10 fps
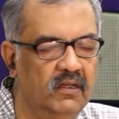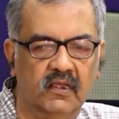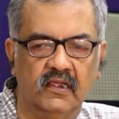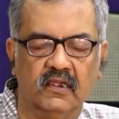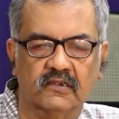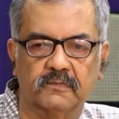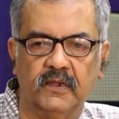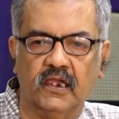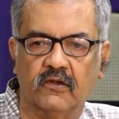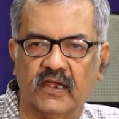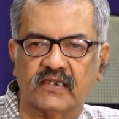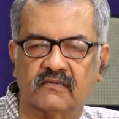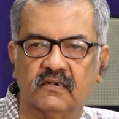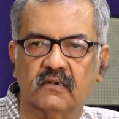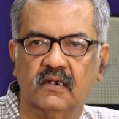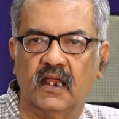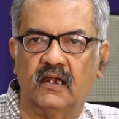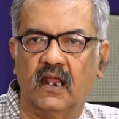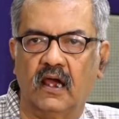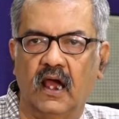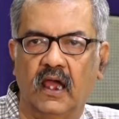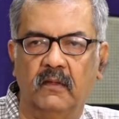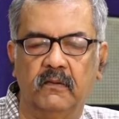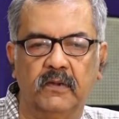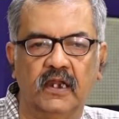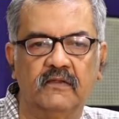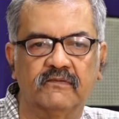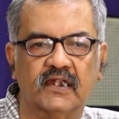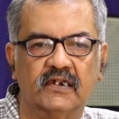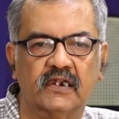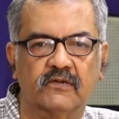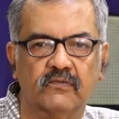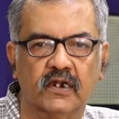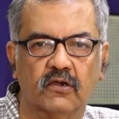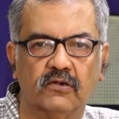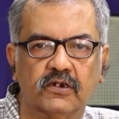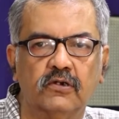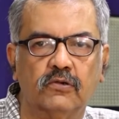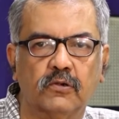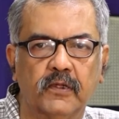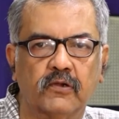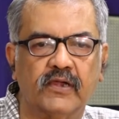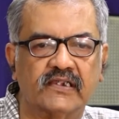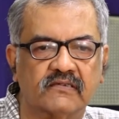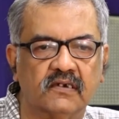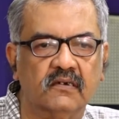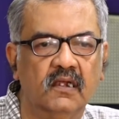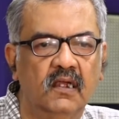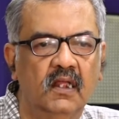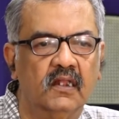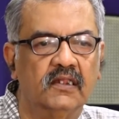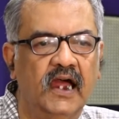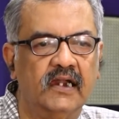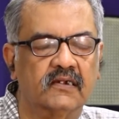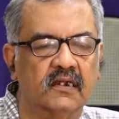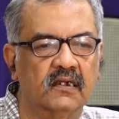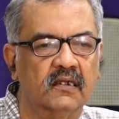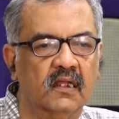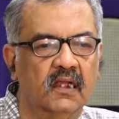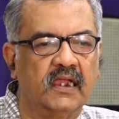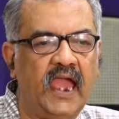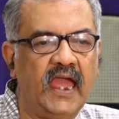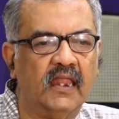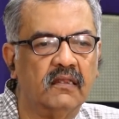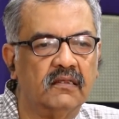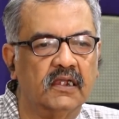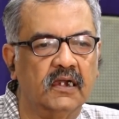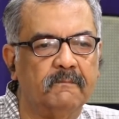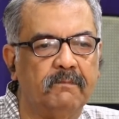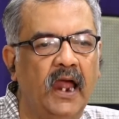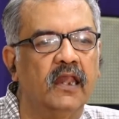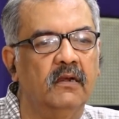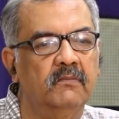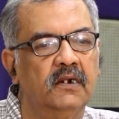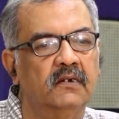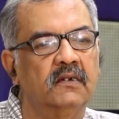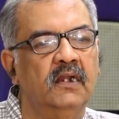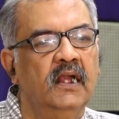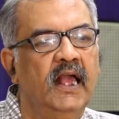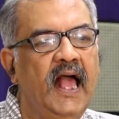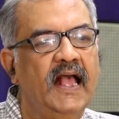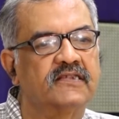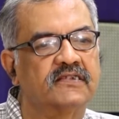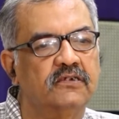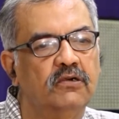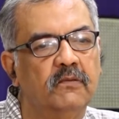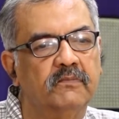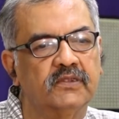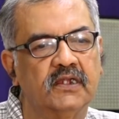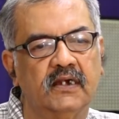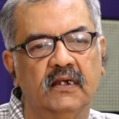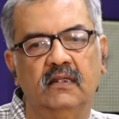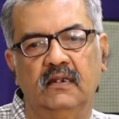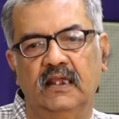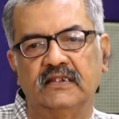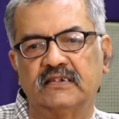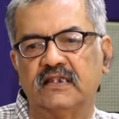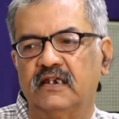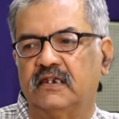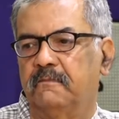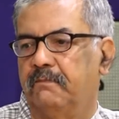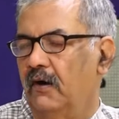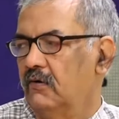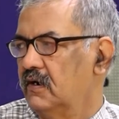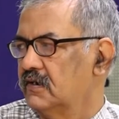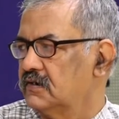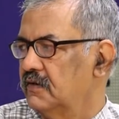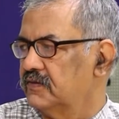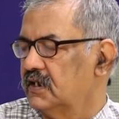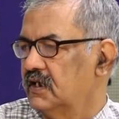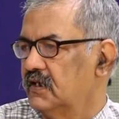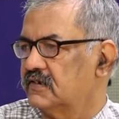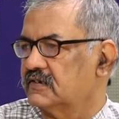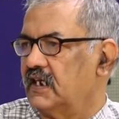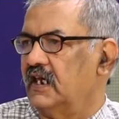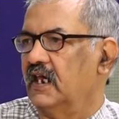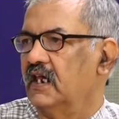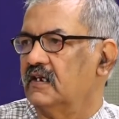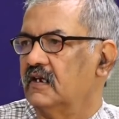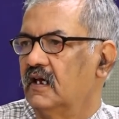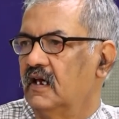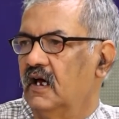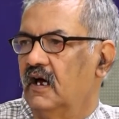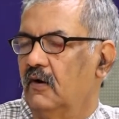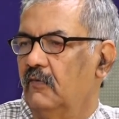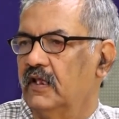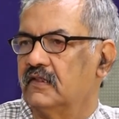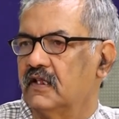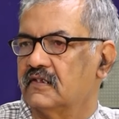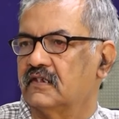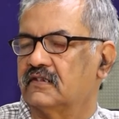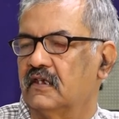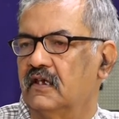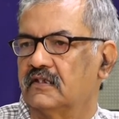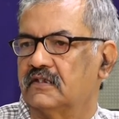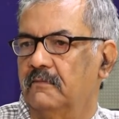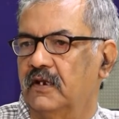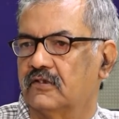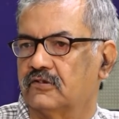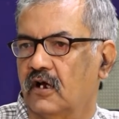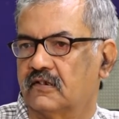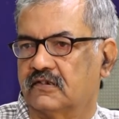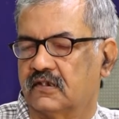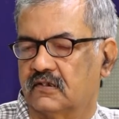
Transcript: is being questioned, and I believe that it will continue to be questioned, that can the parliament assume the legislative powers of the state when the assembly is not